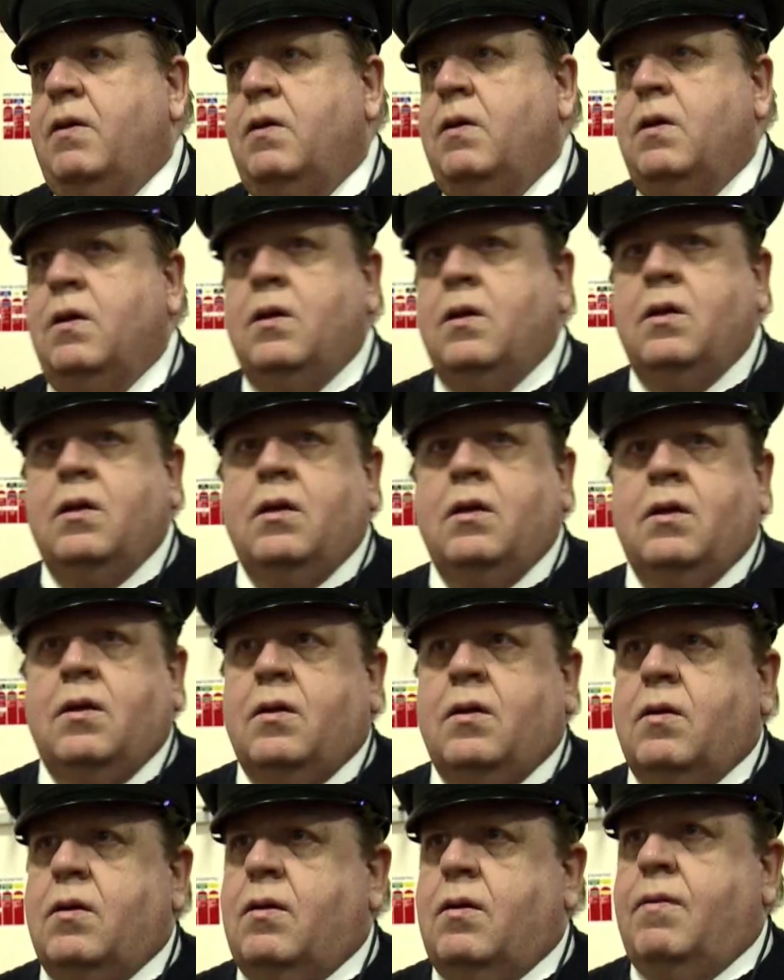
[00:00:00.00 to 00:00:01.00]
Yeah, what about the
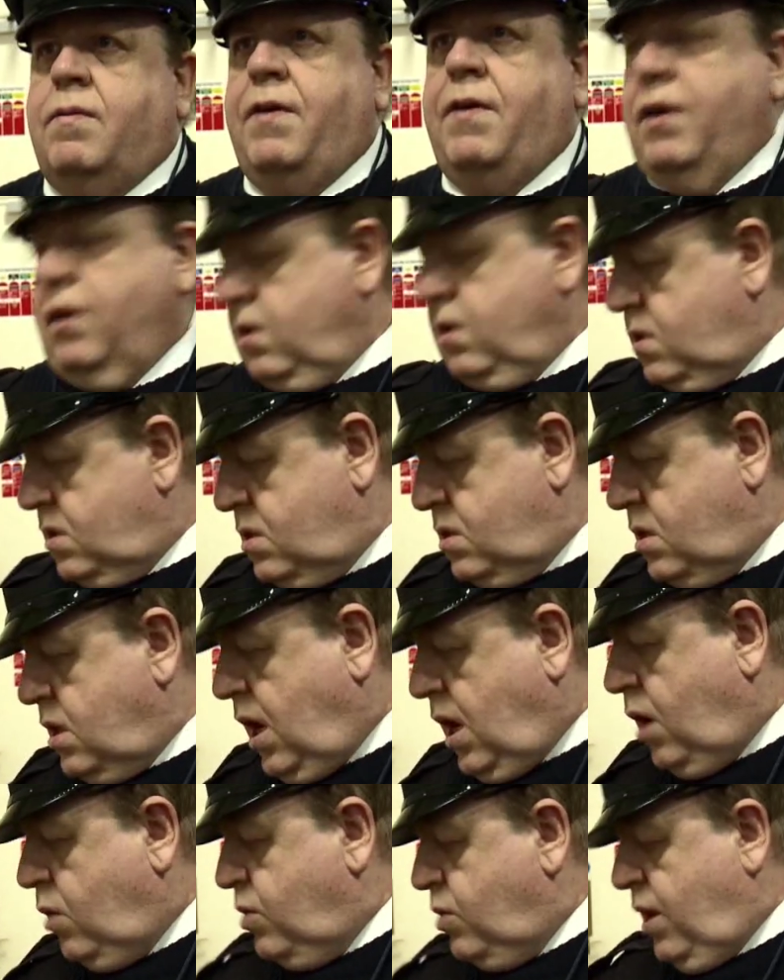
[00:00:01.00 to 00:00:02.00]
photographs?
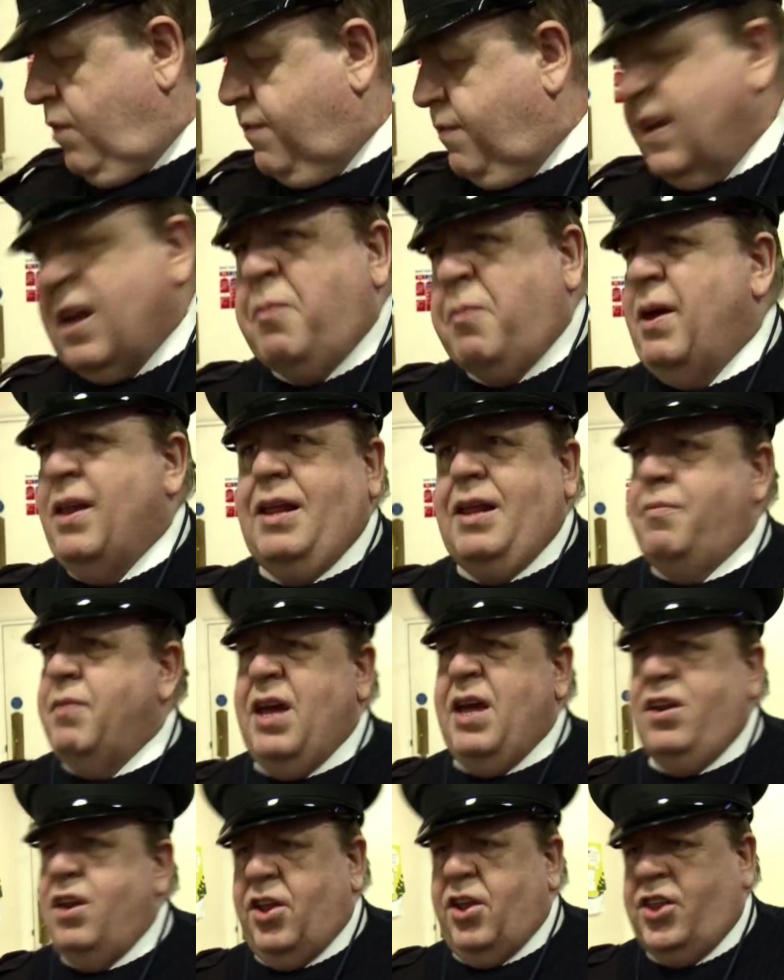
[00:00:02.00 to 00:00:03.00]
Oh no, forget about them.
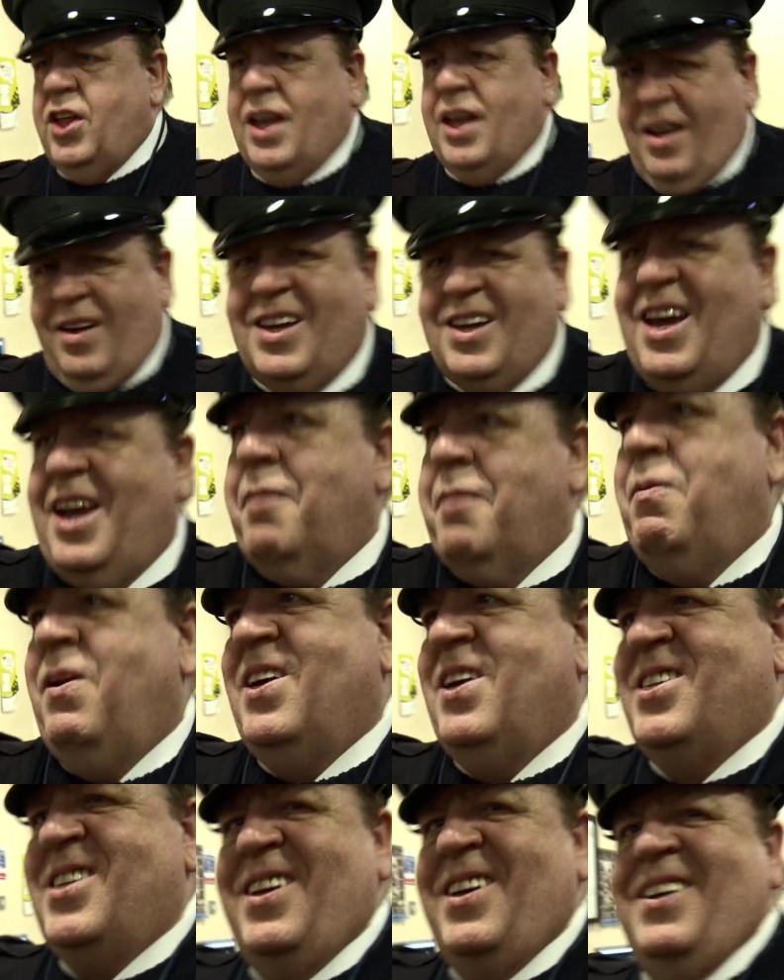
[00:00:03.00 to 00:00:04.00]
They're nothing. Okay,
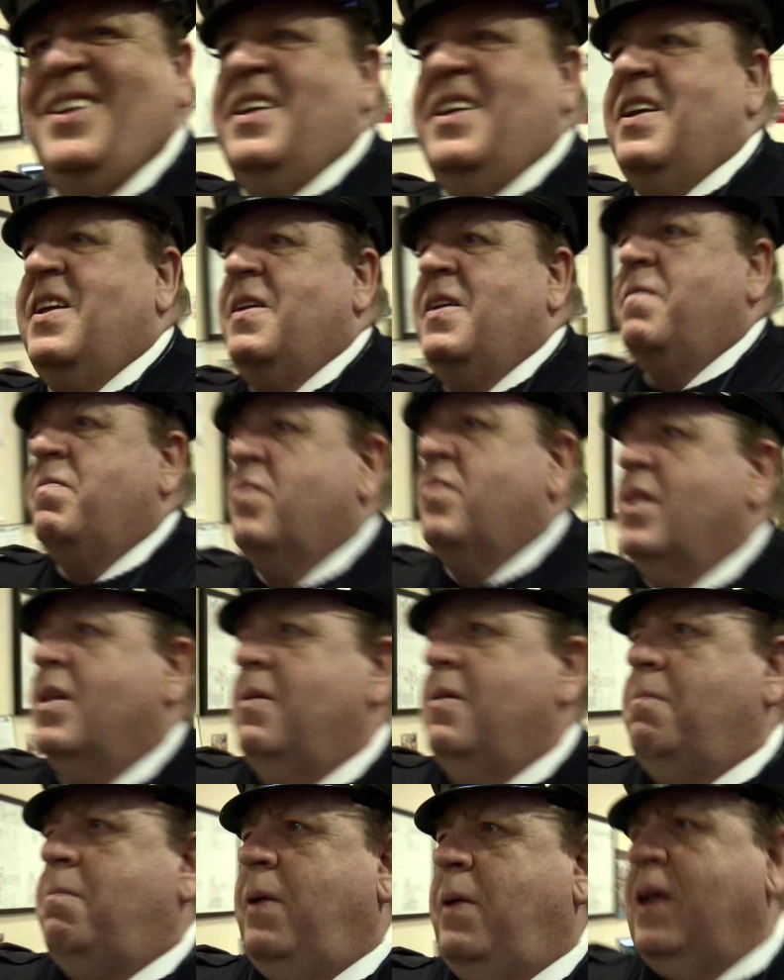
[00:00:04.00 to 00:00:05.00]
please. Well, what about Peter the
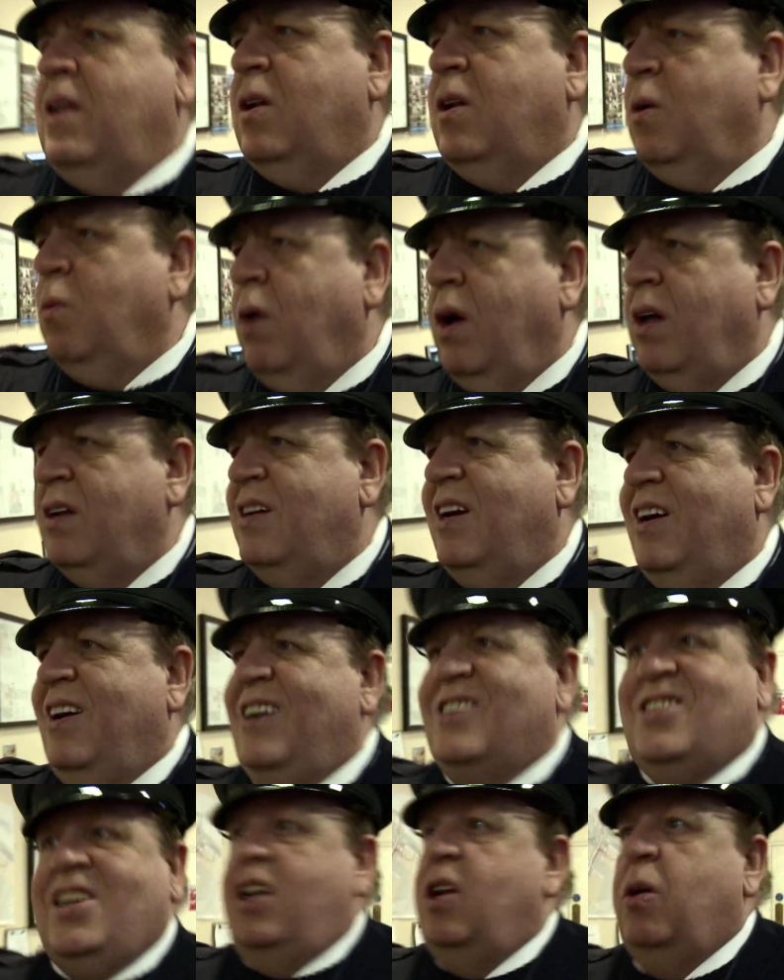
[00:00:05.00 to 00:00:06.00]
Wild Boy? Peter the Wild? No,
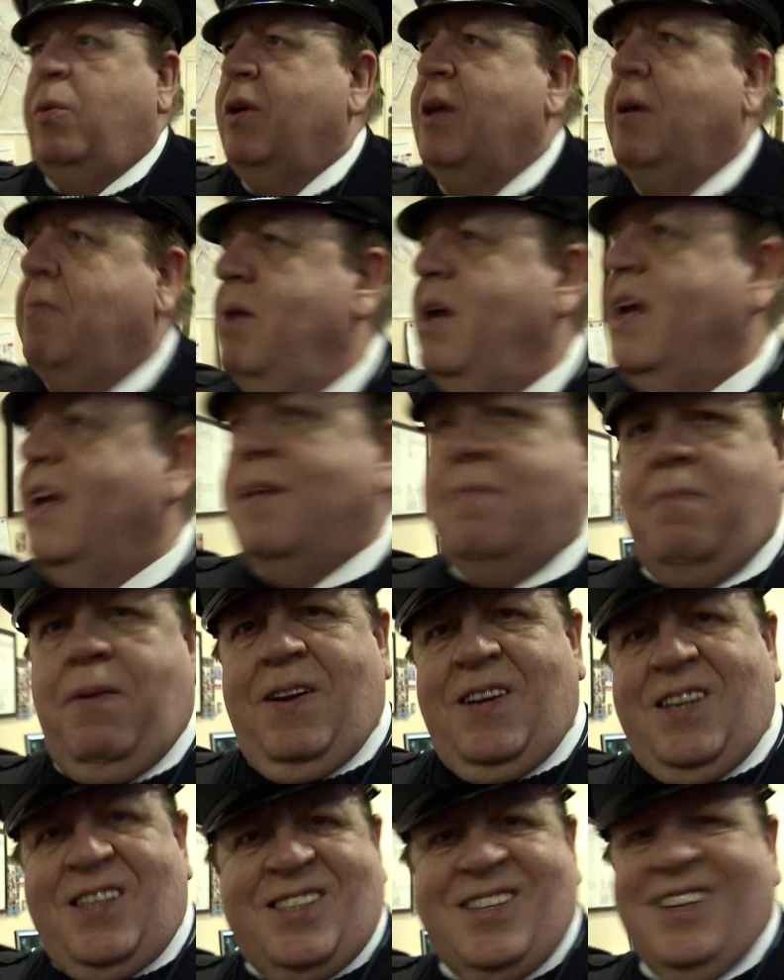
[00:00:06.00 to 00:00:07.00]
I don't know what you mean.
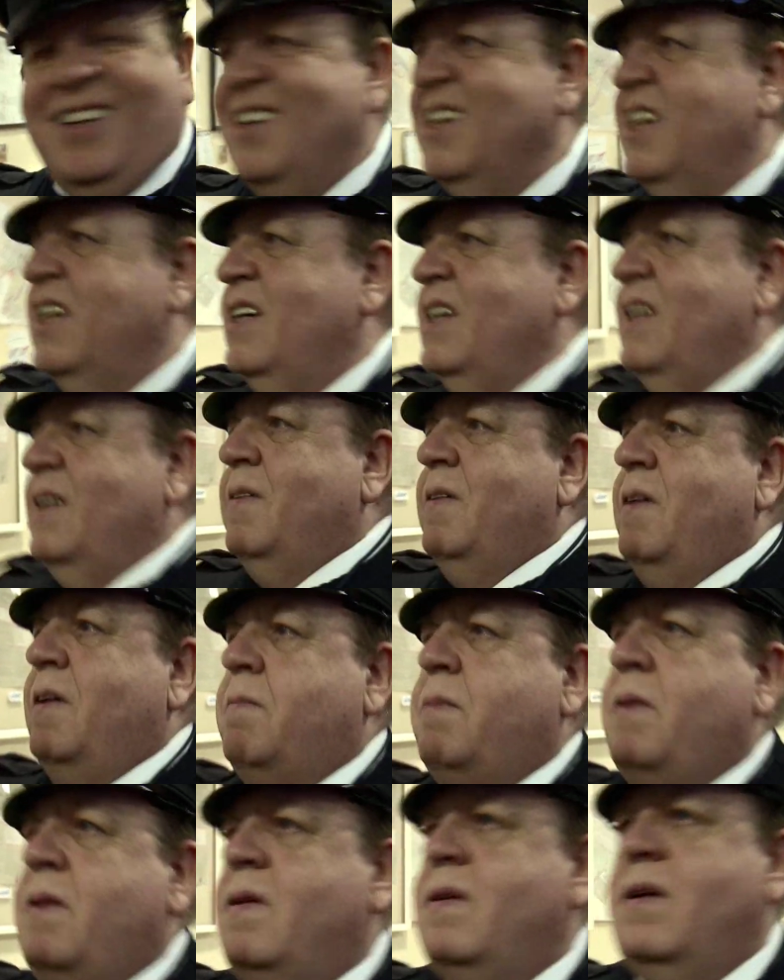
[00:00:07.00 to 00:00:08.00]
Please. Peter the Wild Boy,
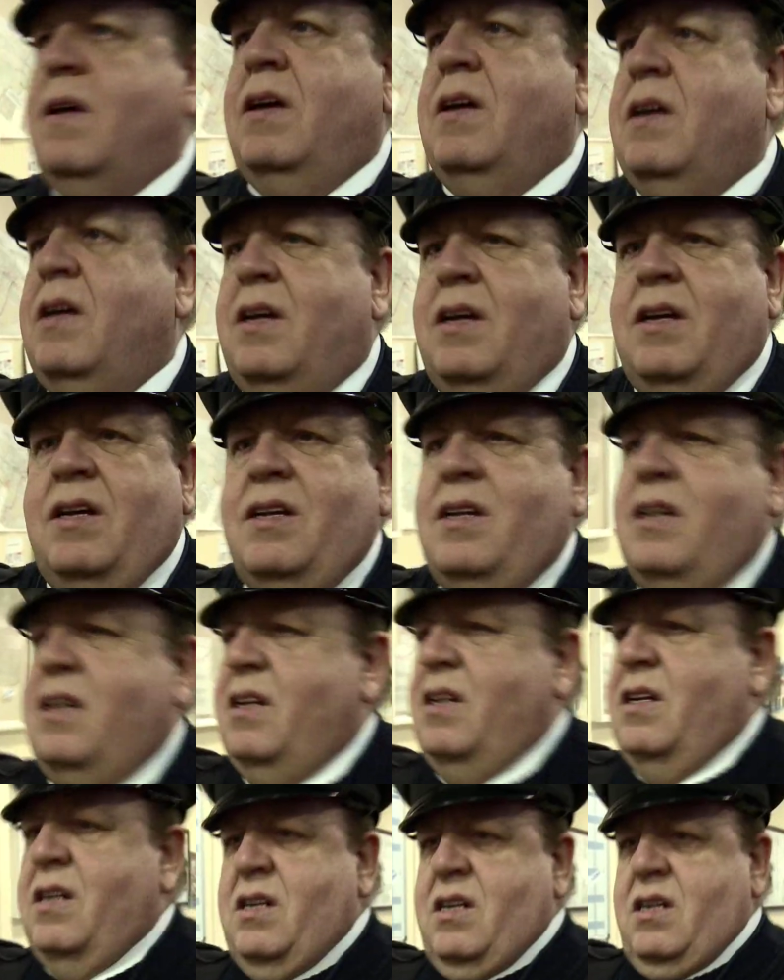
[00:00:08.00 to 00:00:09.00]
the 18th century feral
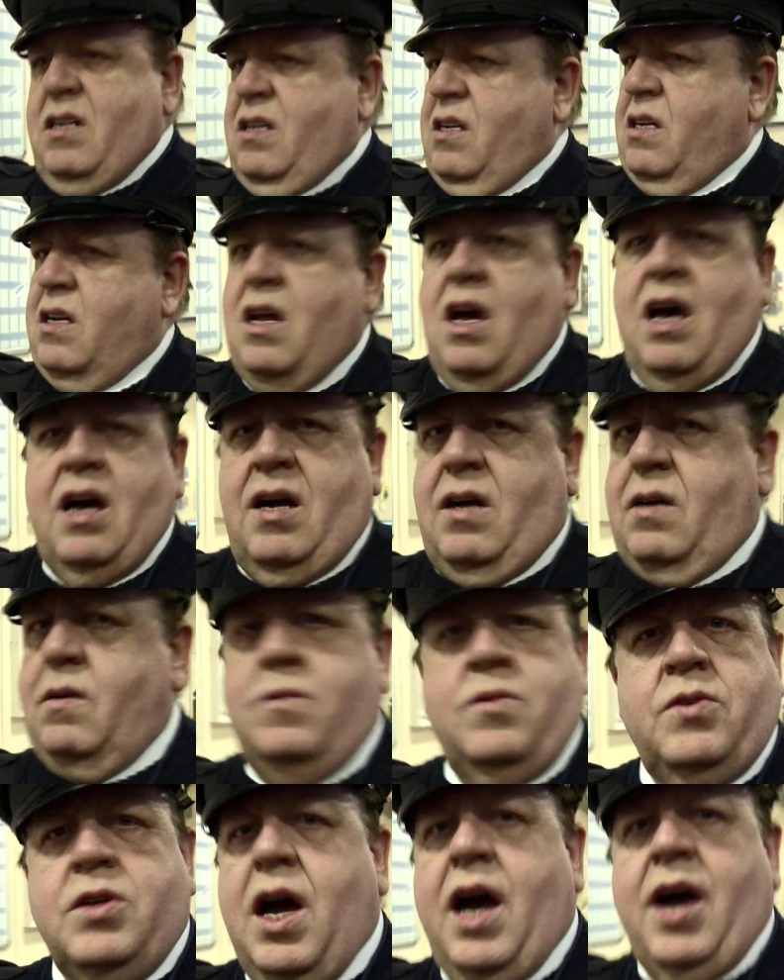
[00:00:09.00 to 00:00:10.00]
child. No,
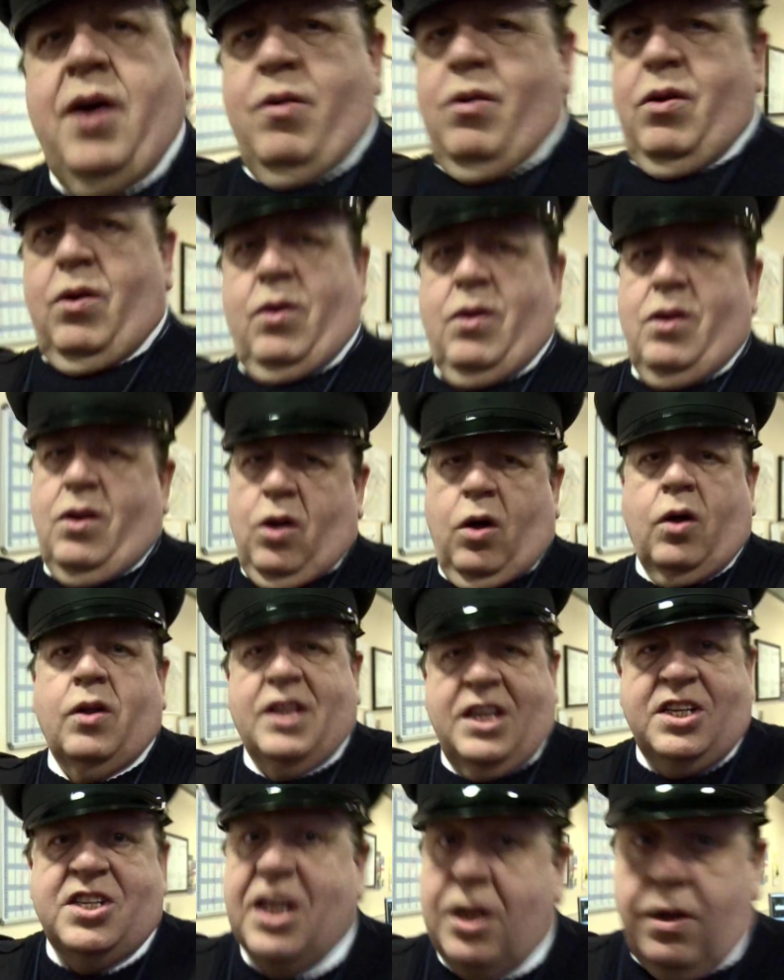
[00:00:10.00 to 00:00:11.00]
no. Has come look, back? Look,
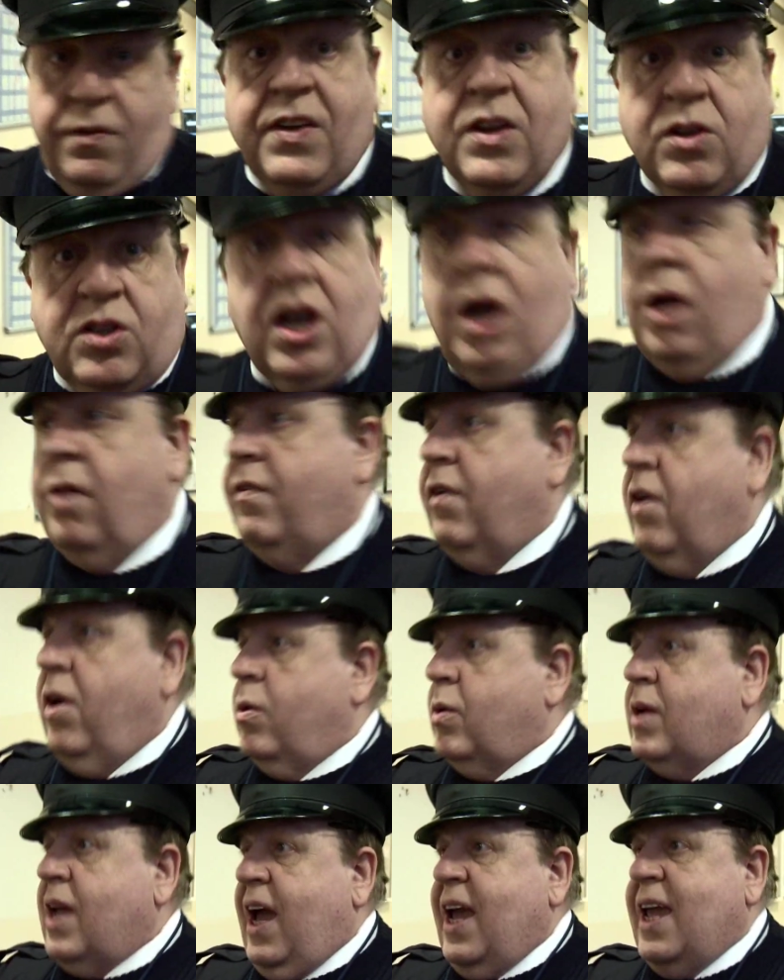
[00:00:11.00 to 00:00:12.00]
this interview's over.
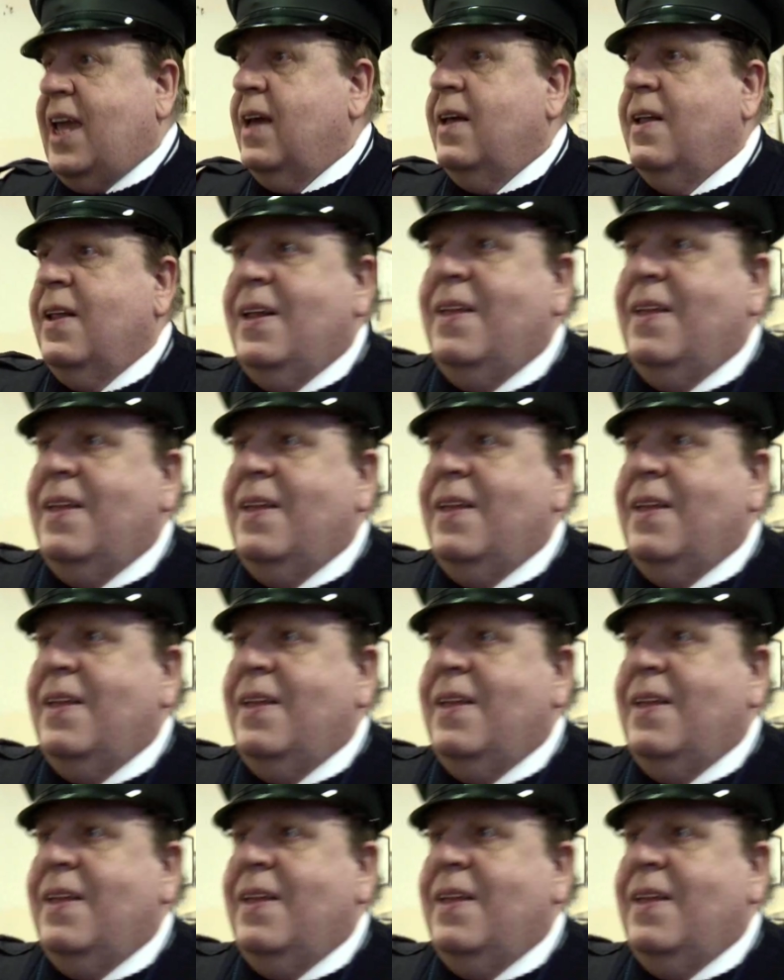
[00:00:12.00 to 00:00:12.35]
Back? Okay.